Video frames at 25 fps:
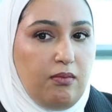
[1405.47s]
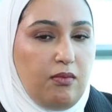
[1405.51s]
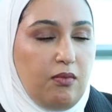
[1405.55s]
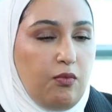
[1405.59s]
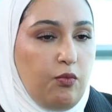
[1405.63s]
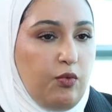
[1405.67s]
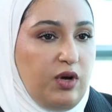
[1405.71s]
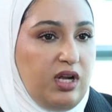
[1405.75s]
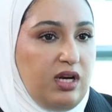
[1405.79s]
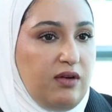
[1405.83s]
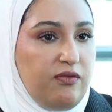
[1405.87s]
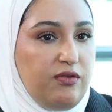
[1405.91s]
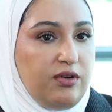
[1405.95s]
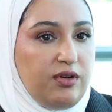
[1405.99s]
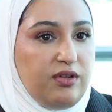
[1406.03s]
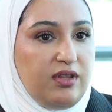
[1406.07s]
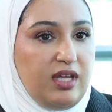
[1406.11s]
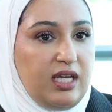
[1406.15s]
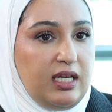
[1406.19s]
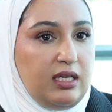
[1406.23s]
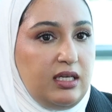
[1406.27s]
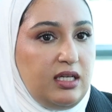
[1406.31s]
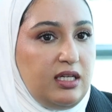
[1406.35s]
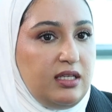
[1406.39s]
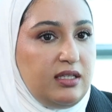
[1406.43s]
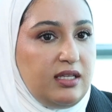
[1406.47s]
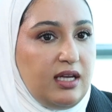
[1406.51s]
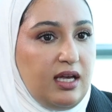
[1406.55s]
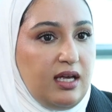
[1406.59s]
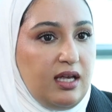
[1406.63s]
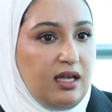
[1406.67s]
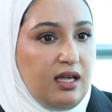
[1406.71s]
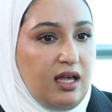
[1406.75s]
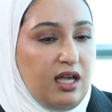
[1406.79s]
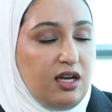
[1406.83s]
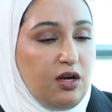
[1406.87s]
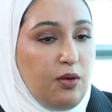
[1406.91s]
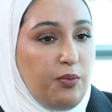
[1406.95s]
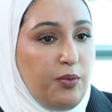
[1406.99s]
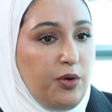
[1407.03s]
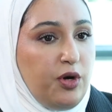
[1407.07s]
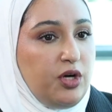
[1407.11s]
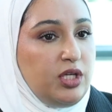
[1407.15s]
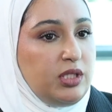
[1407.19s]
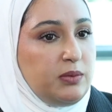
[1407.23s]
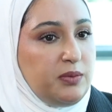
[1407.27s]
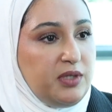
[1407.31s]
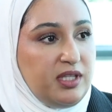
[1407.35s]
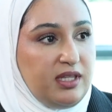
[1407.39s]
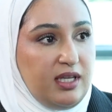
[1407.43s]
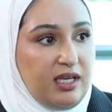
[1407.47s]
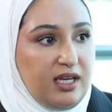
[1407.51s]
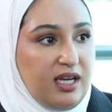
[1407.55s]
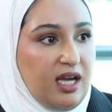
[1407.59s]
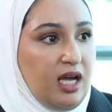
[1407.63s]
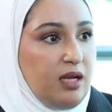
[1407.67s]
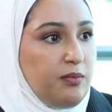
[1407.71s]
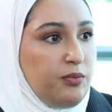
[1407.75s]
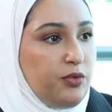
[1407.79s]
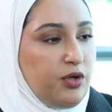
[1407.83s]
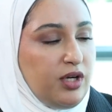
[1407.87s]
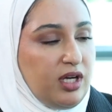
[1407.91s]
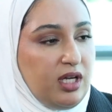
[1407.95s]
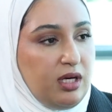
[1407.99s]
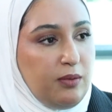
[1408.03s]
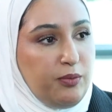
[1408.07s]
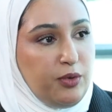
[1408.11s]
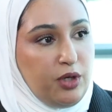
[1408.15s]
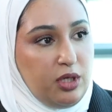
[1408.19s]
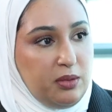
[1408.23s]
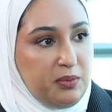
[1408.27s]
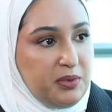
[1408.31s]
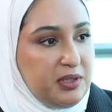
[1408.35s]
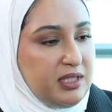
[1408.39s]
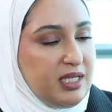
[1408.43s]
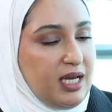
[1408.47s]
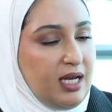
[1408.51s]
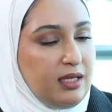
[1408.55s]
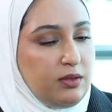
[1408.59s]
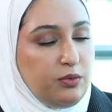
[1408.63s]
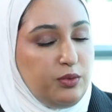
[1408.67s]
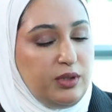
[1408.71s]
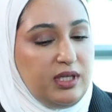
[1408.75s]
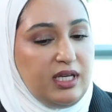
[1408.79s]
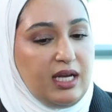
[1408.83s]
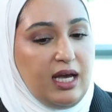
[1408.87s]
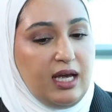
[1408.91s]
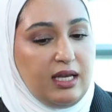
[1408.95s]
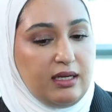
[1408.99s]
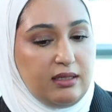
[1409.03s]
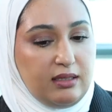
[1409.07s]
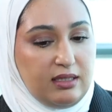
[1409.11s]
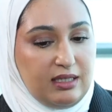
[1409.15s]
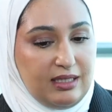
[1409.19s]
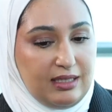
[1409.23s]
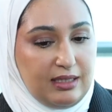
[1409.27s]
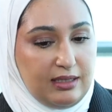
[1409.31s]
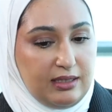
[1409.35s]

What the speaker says: Whenever they need an appointment, they can book an appointment, and we can